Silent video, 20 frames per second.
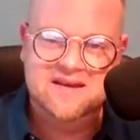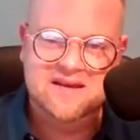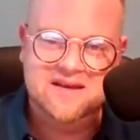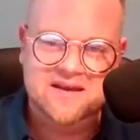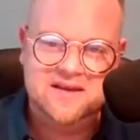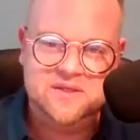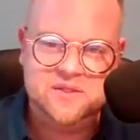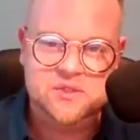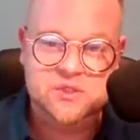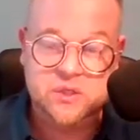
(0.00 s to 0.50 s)

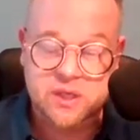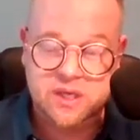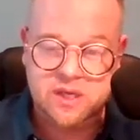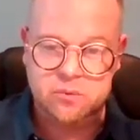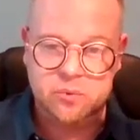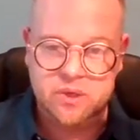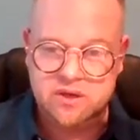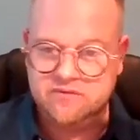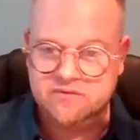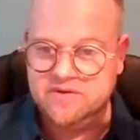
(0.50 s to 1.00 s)
And
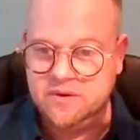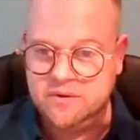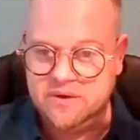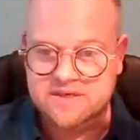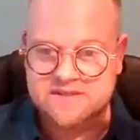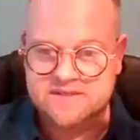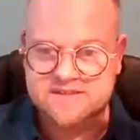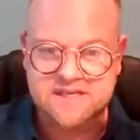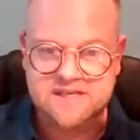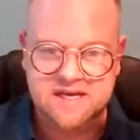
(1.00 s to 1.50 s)
today we are
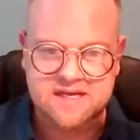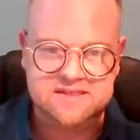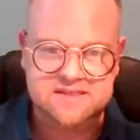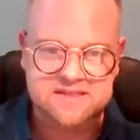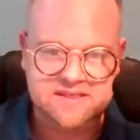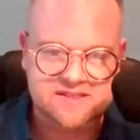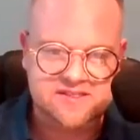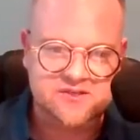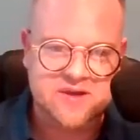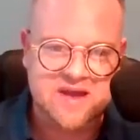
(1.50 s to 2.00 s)
very
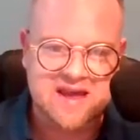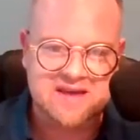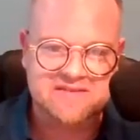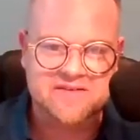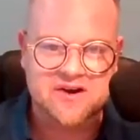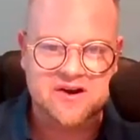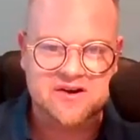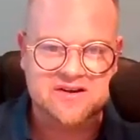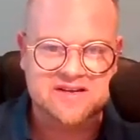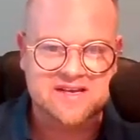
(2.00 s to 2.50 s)
excited to
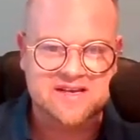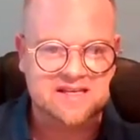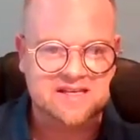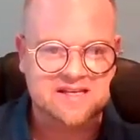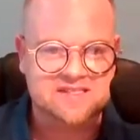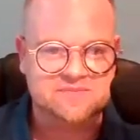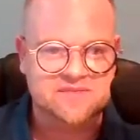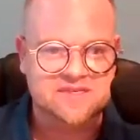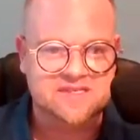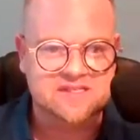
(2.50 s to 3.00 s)
have our
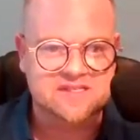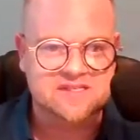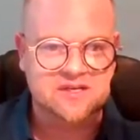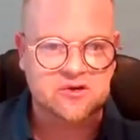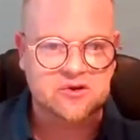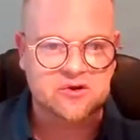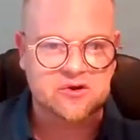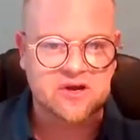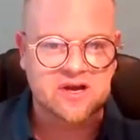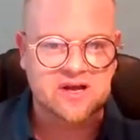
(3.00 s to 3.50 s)
guest,
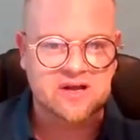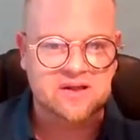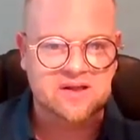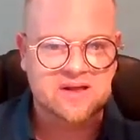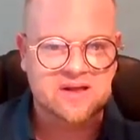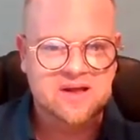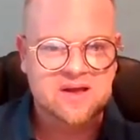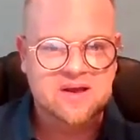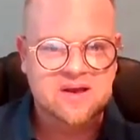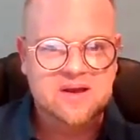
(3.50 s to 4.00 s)
Mr.
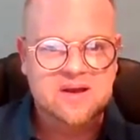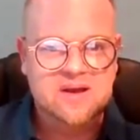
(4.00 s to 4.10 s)
Kunal